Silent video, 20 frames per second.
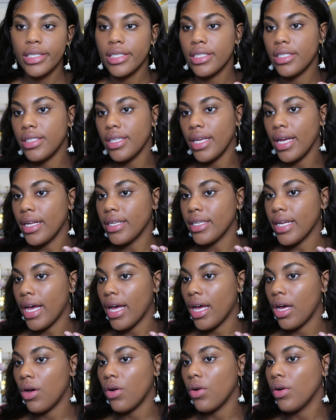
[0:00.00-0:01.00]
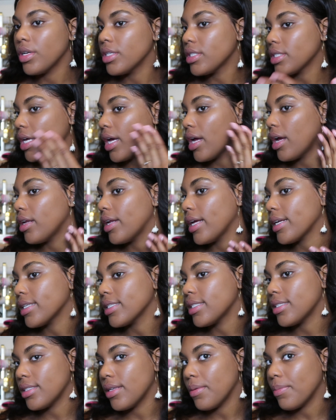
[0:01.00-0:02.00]
set down and it's kind of like
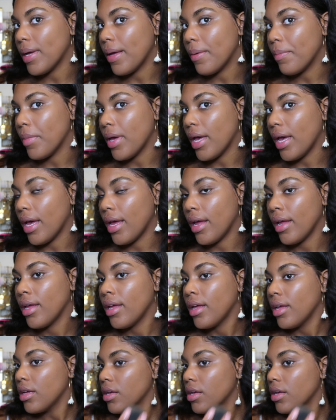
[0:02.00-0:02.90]
a semi matte.